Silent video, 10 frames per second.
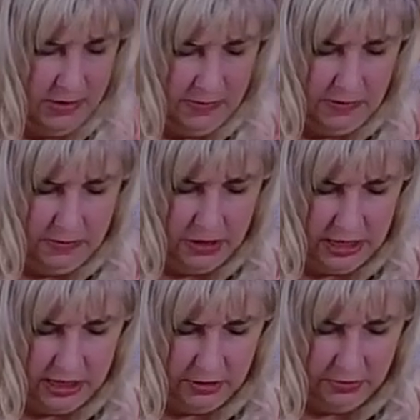maybe putting
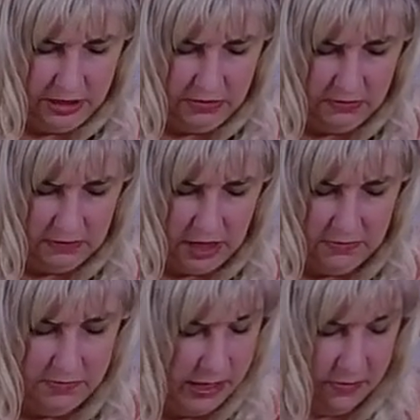in a wreath design,
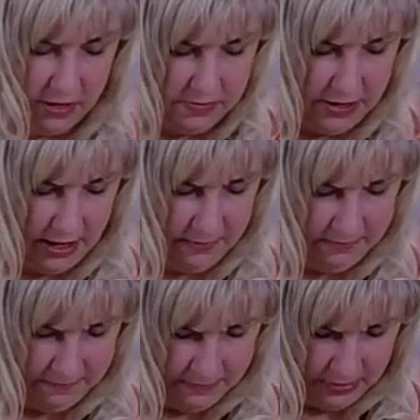pick them up now.
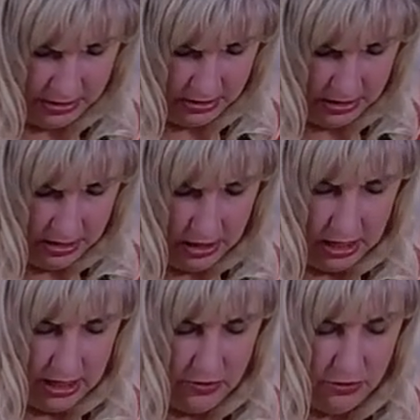I
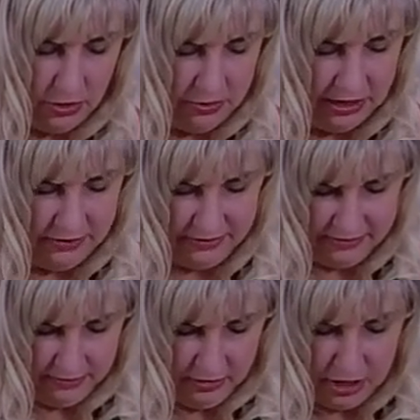know nobody
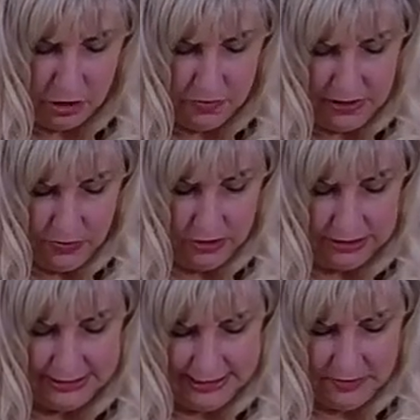
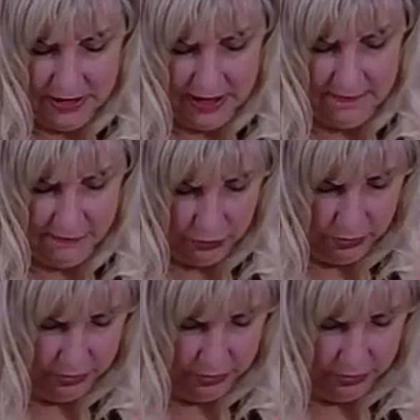wants to pay full